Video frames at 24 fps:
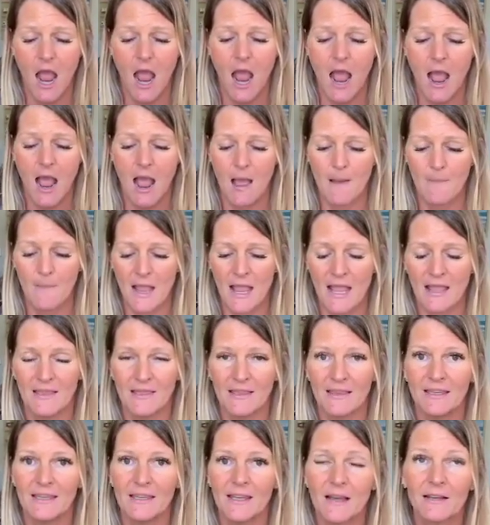
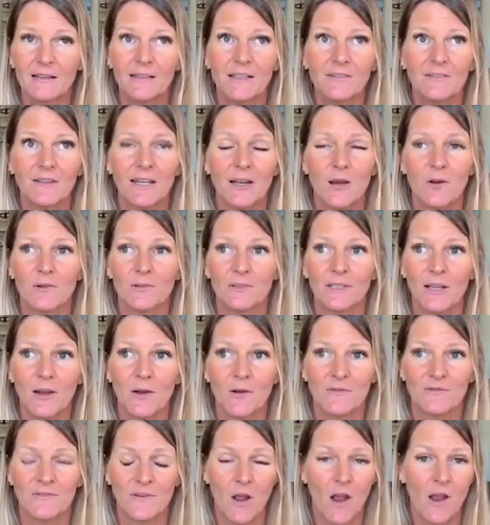And Young Living only
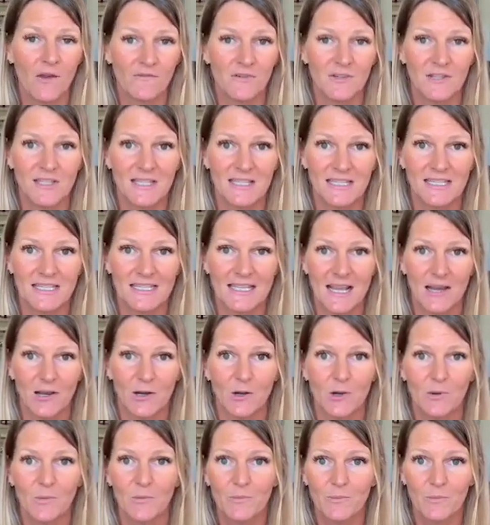offers this
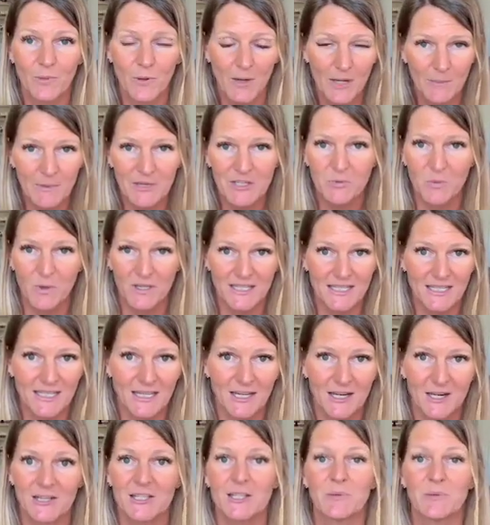sale pretty much once a year.